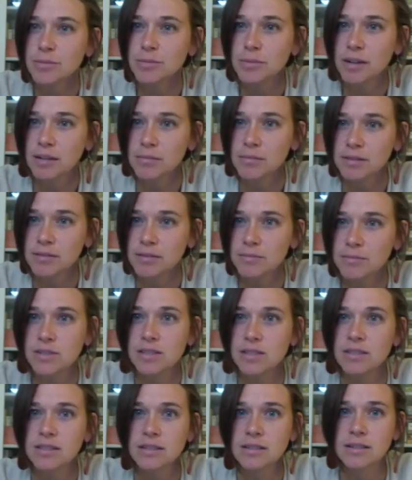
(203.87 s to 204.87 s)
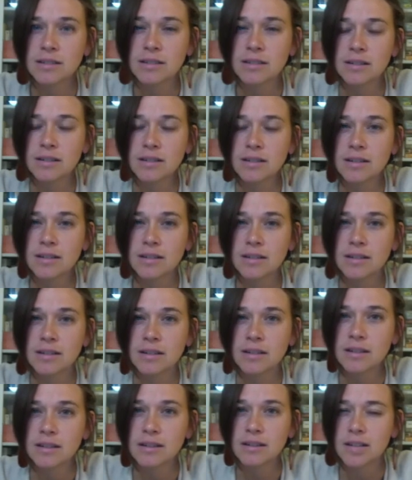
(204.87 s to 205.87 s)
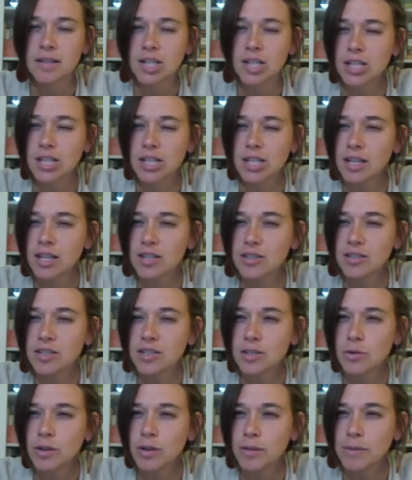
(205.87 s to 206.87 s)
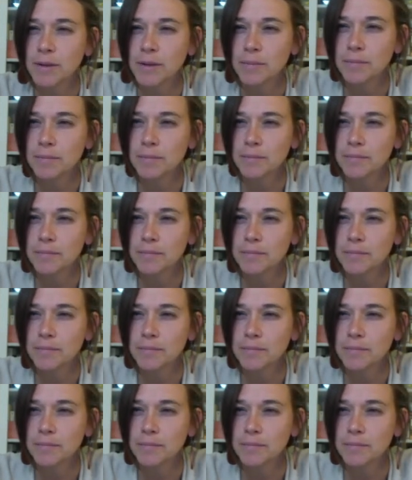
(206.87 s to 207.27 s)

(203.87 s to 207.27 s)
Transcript: problems. You're still with me?